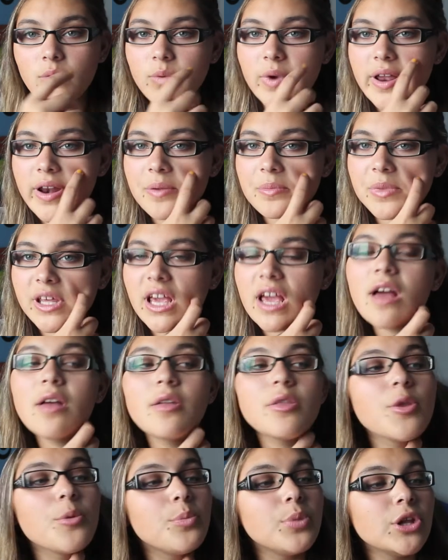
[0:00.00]
randomly.
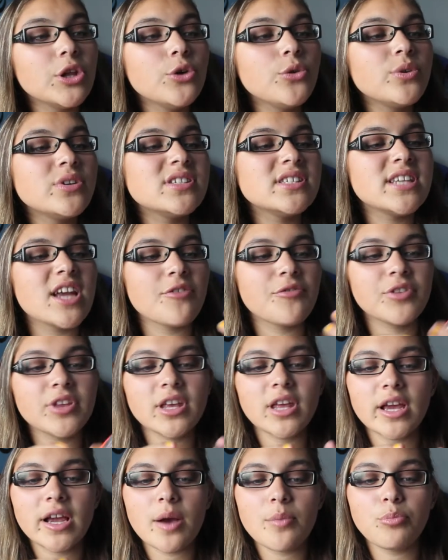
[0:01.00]
The blue is
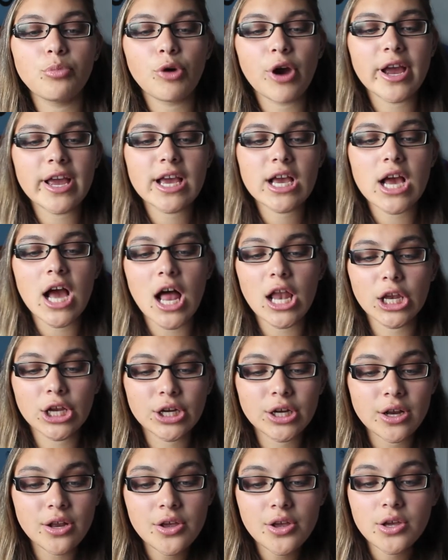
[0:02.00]
definitely like a bright
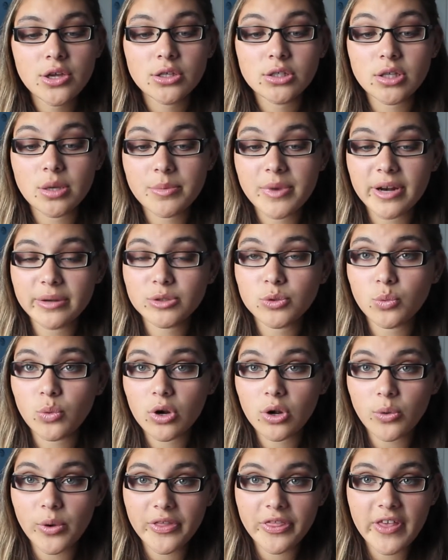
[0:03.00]
color, so I'm gonna have to
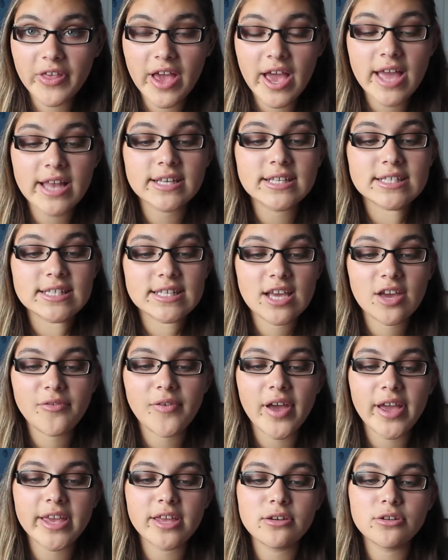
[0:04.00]
work with it and see
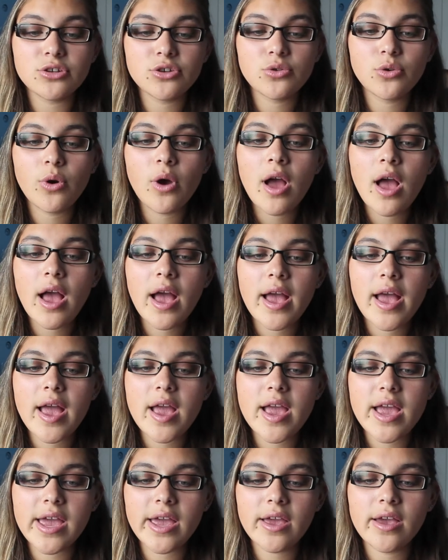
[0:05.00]
if I can do
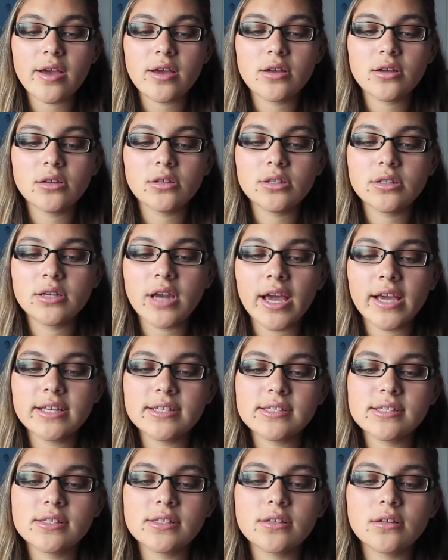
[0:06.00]
a
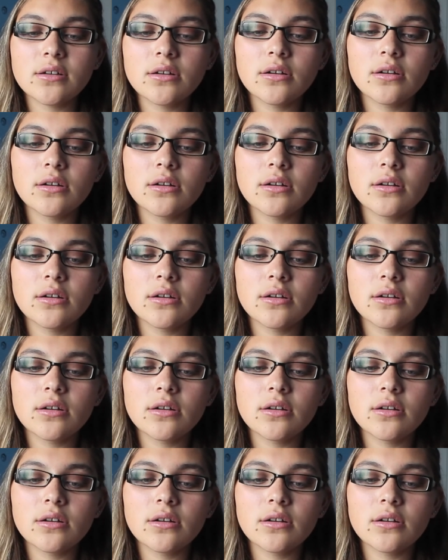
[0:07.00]
nice